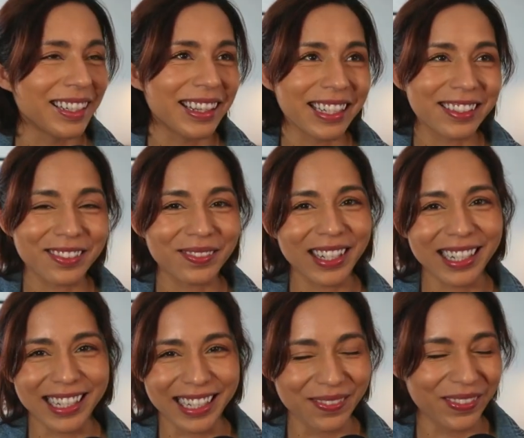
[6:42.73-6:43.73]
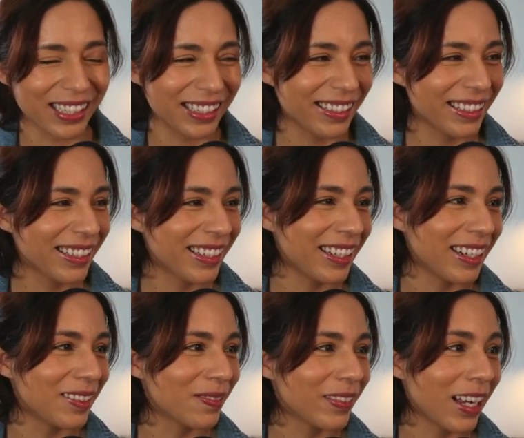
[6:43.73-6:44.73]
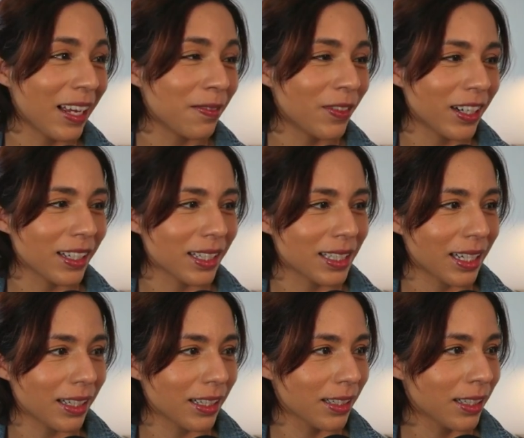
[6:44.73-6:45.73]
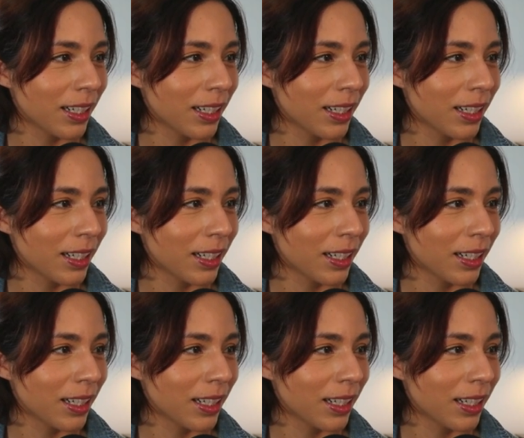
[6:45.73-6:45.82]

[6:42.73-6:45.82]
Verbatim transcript: not that dramatic, but you know, I'm very excited.